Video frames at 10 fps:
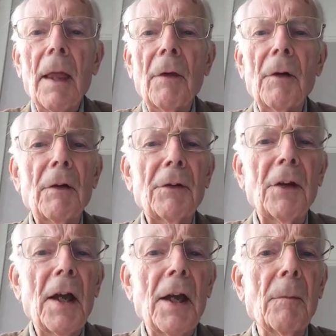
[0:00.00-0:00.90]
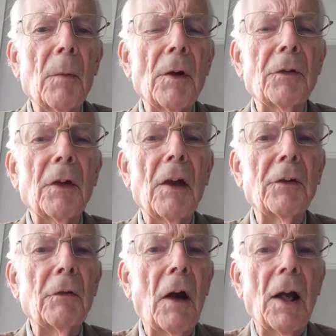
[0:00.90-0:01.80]
There is a hymn which
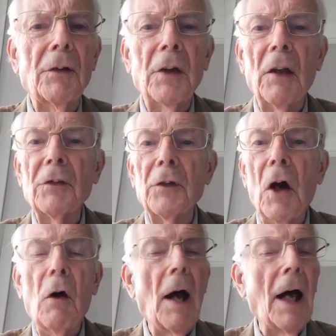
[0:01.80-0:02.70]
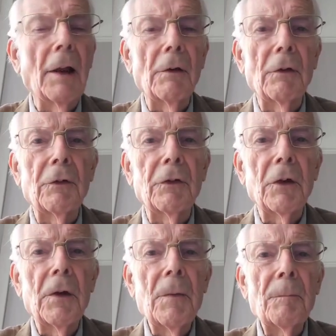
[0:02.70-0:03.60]
says, "Christ has no hands
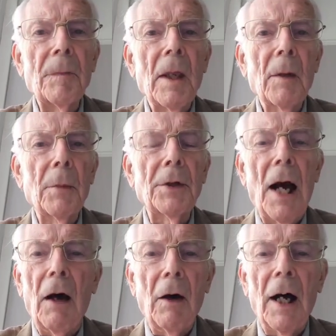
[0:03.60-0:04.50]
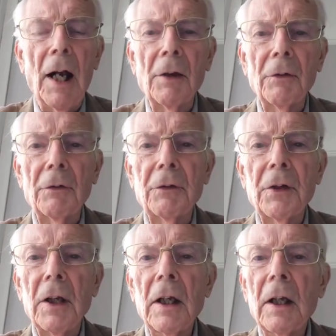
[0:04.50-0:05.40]
but our
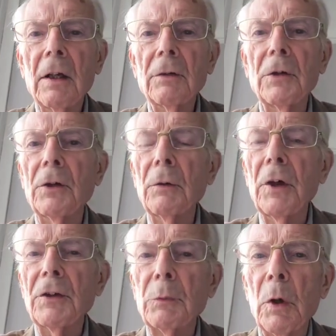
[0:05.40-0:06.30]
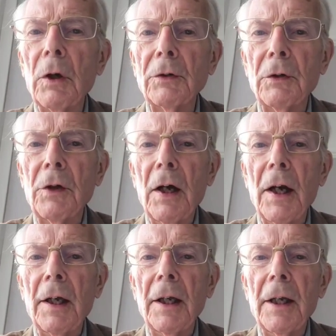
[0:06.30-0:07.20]
hands to do his work
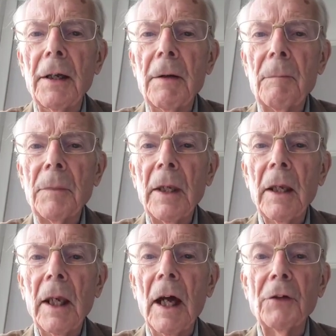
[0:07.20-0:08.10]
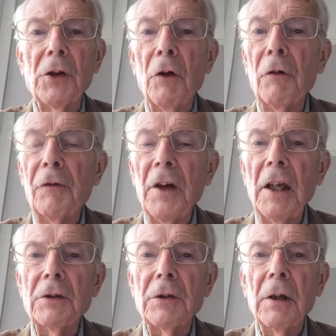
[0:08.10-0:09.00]
today. He has no
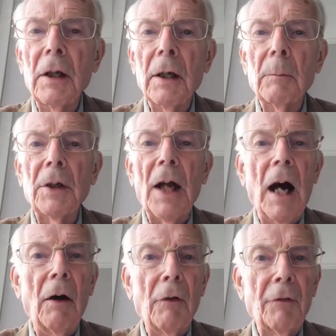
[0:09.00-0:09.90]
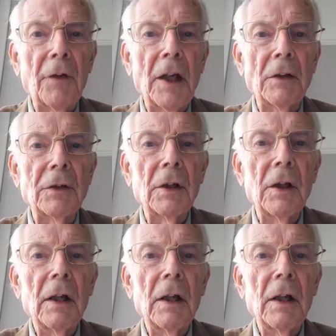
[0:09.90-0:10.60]
feet but our feet